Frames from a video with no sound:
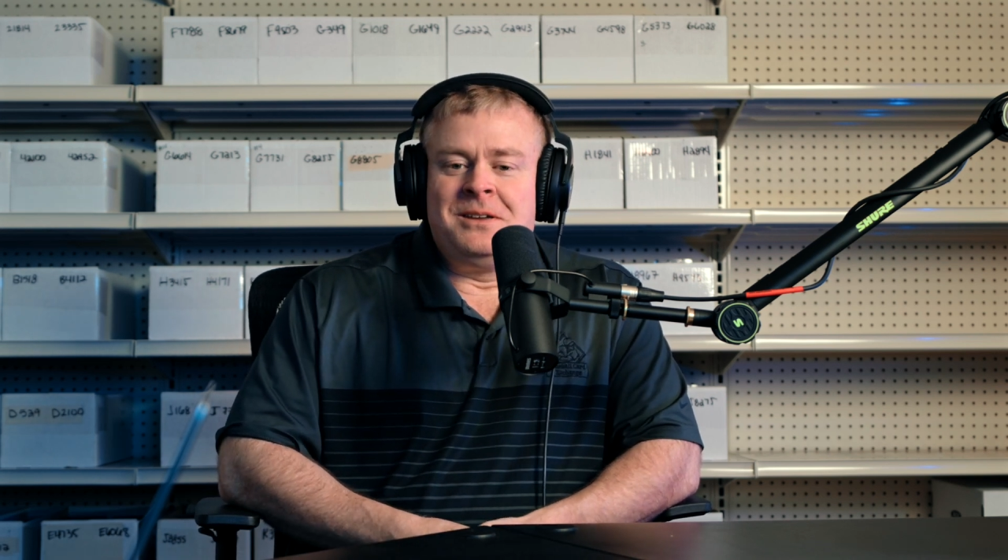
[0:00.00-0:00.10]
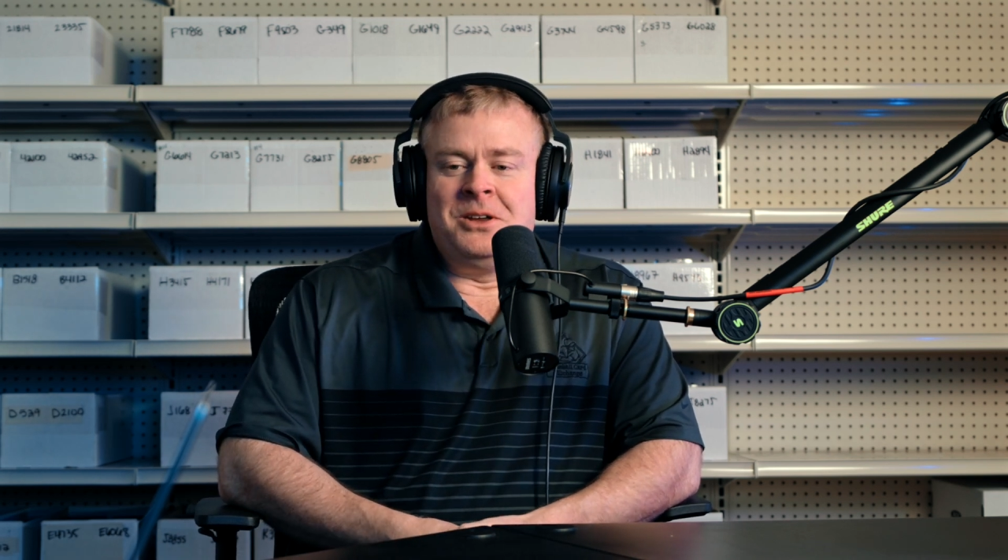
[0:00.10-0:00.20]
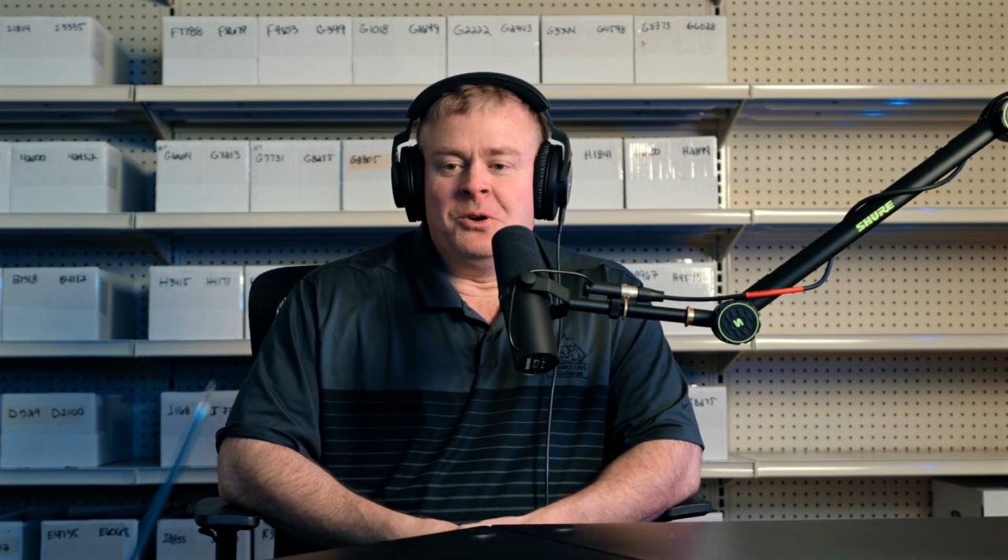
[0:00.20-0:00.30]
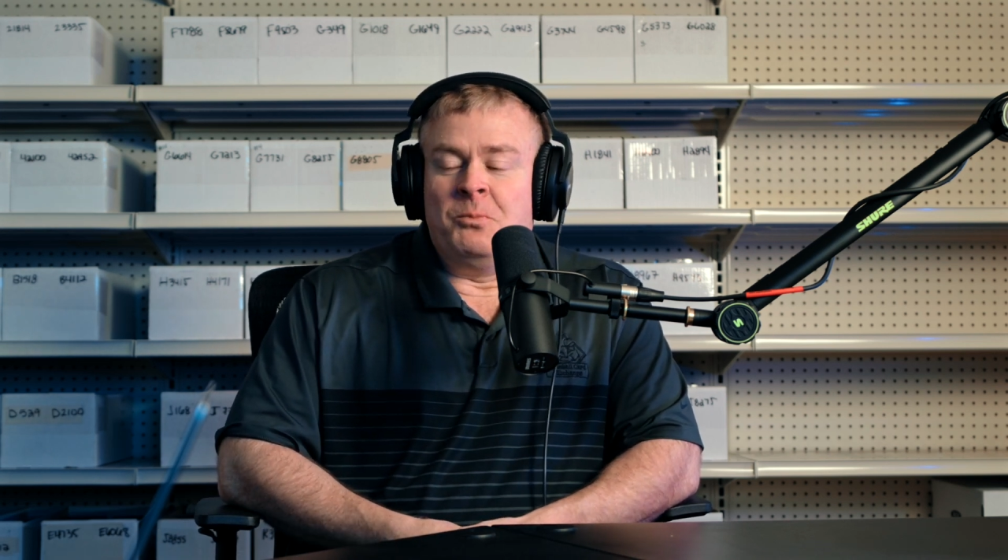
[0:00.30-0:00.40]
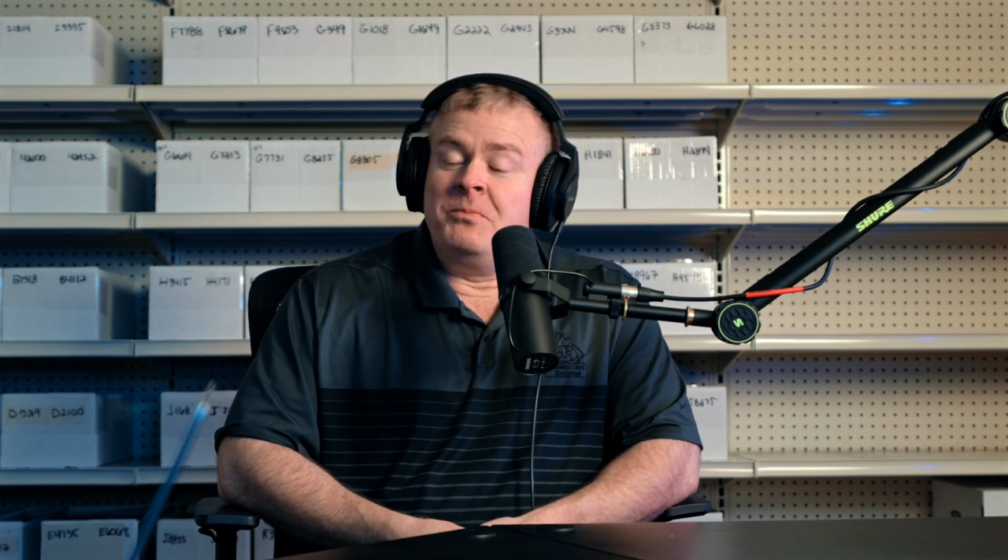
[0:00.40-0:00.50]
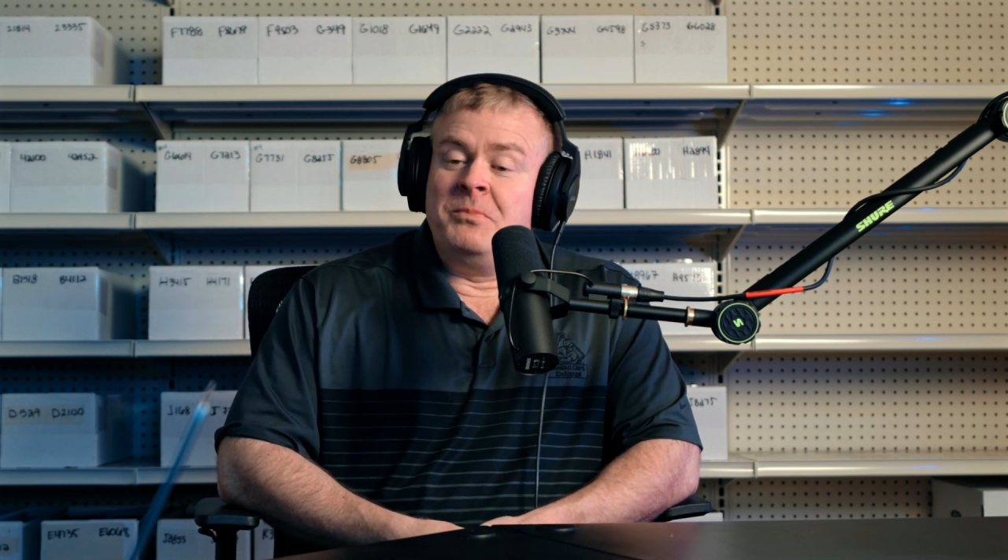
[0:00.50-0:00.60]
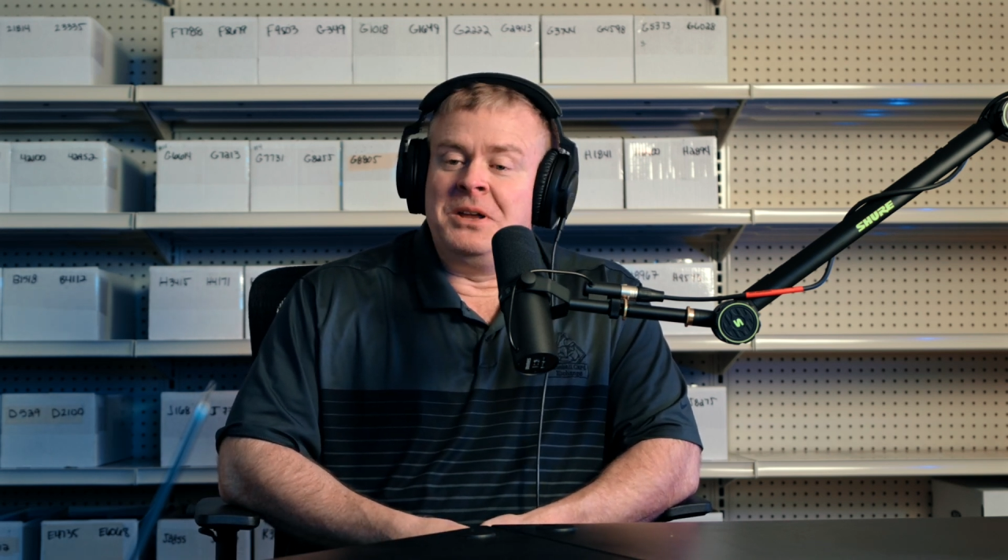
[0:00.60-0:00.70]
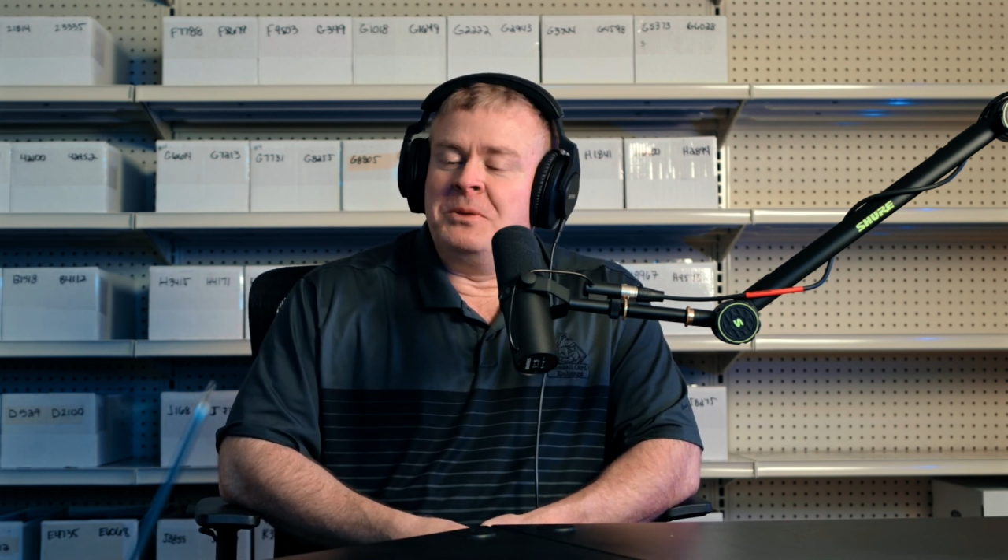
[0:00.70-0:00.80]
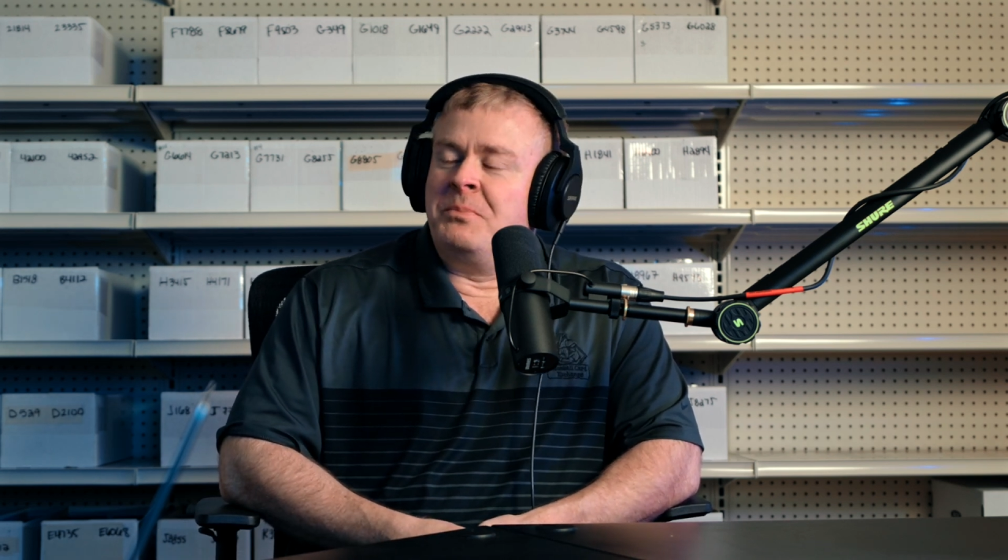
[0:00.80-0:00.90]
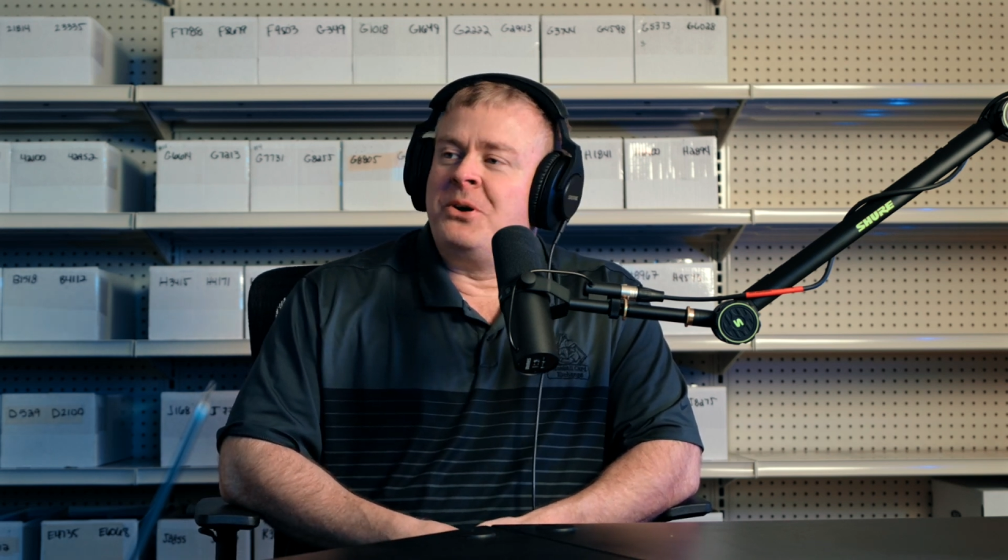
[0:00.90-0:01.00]
And,
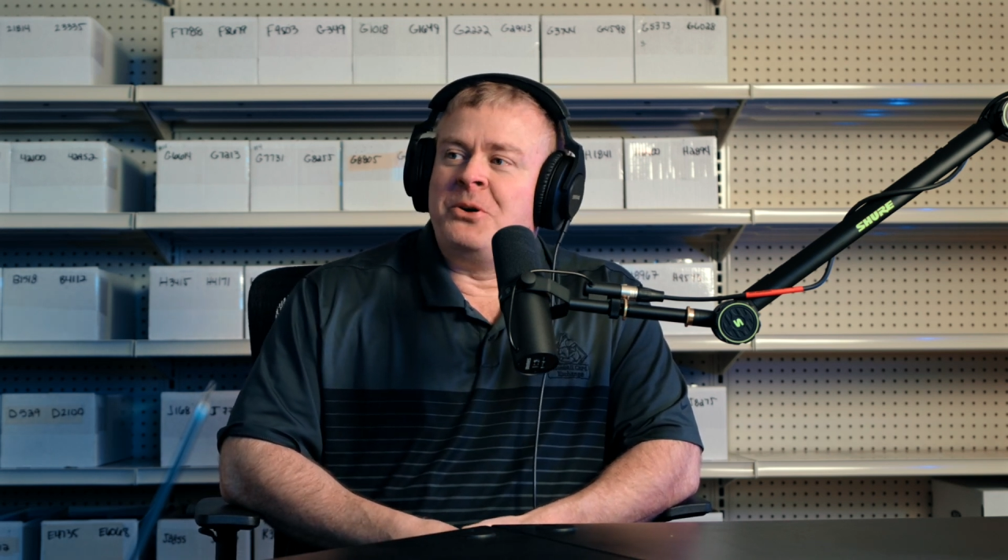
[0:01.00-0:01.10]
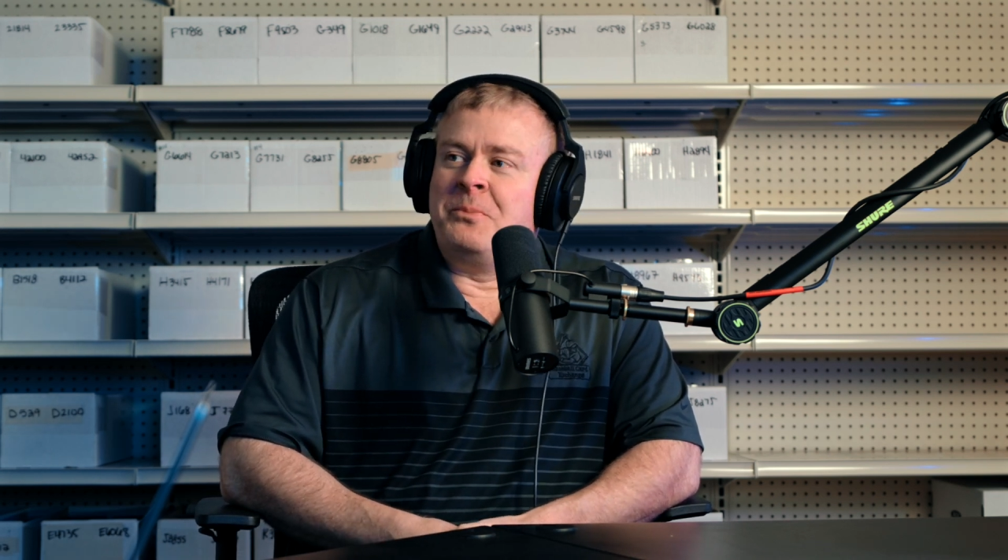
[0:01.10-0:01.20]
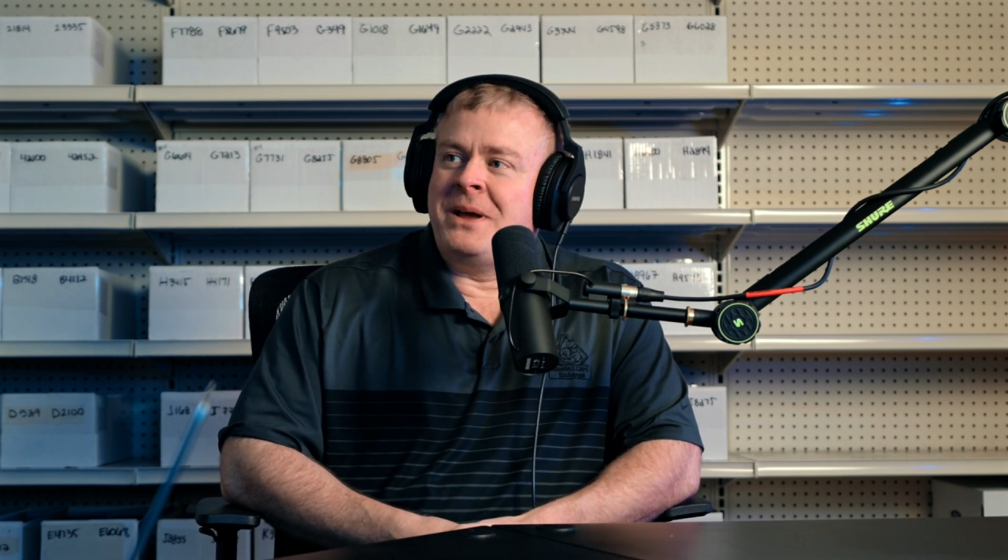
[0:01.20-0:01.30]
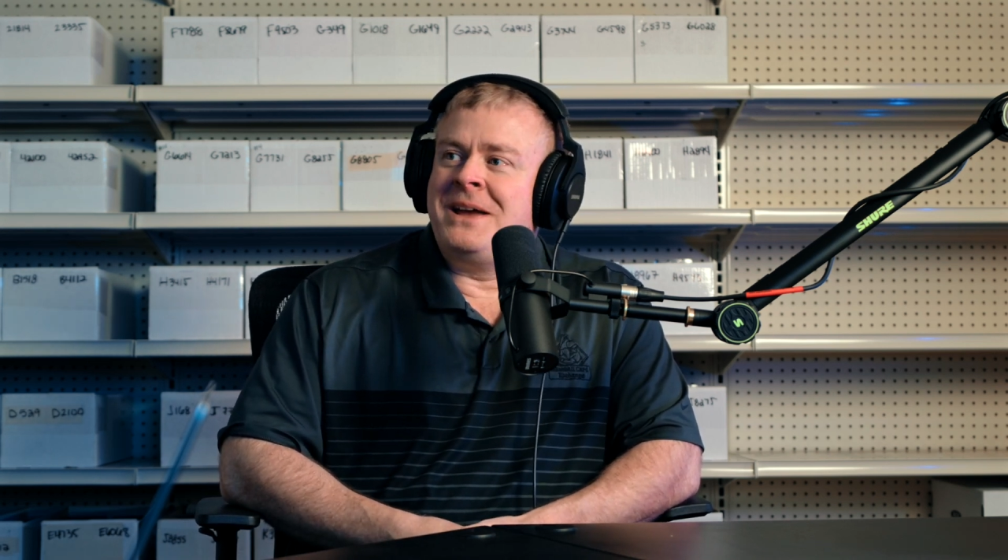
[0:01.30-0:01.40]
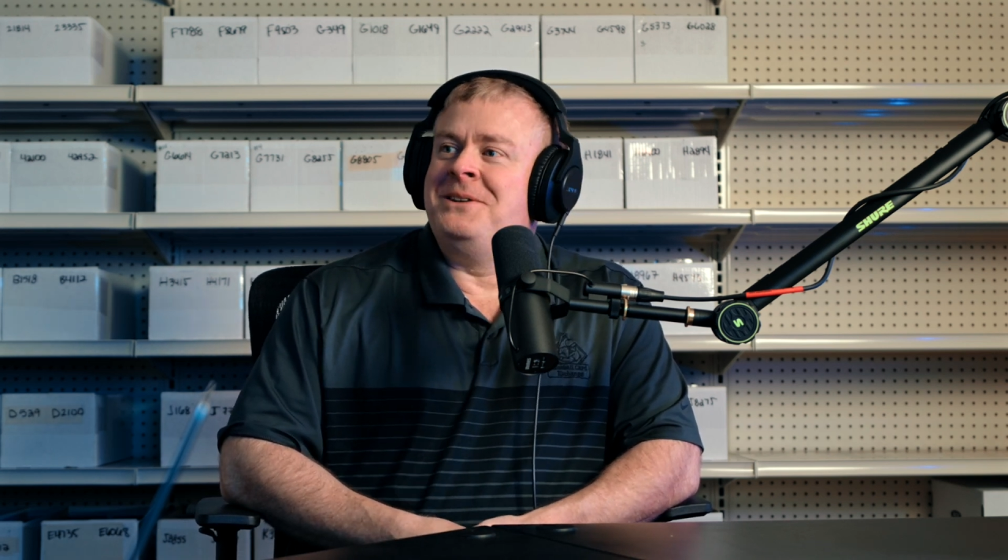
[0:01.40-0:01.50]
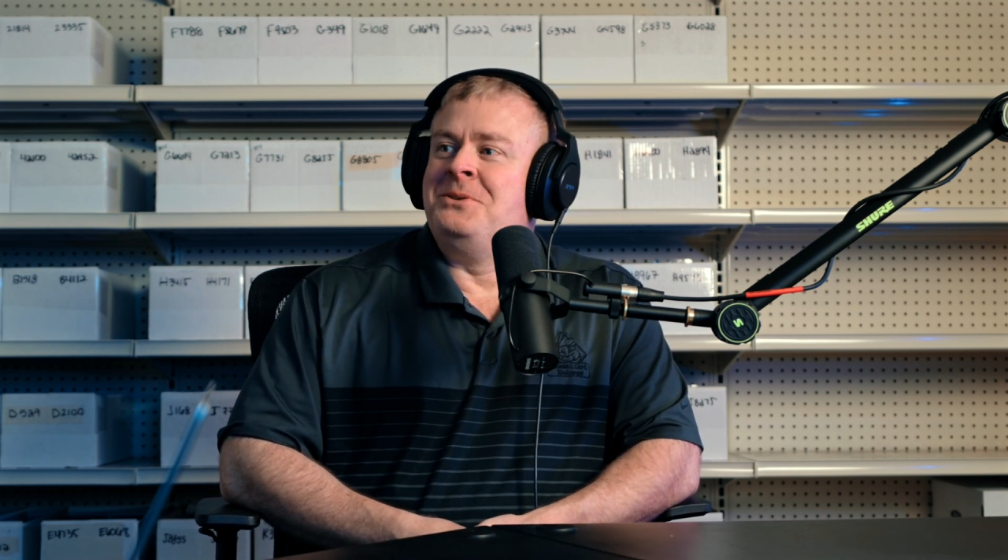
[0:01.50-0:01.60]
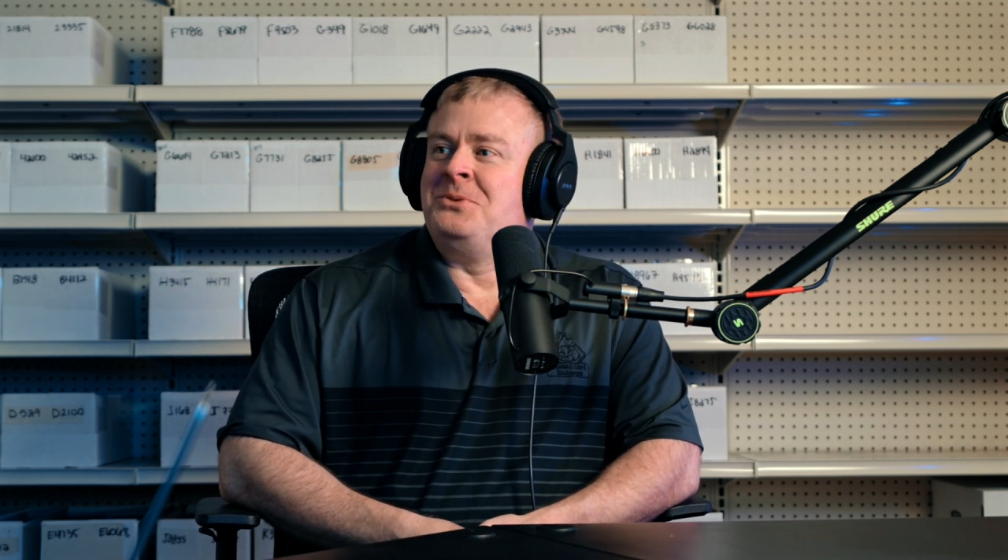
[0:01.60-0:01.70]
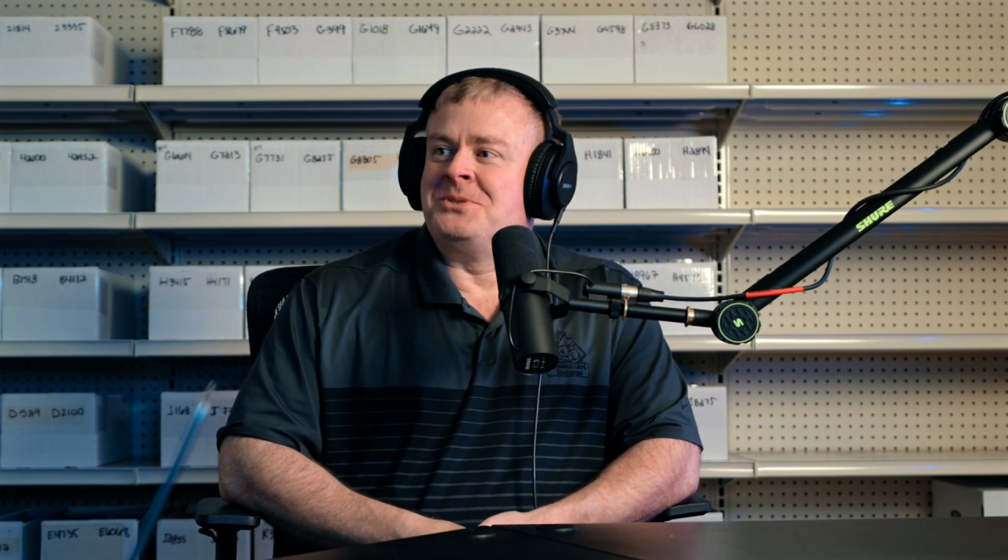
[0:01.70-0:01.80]
being the bearer of bad news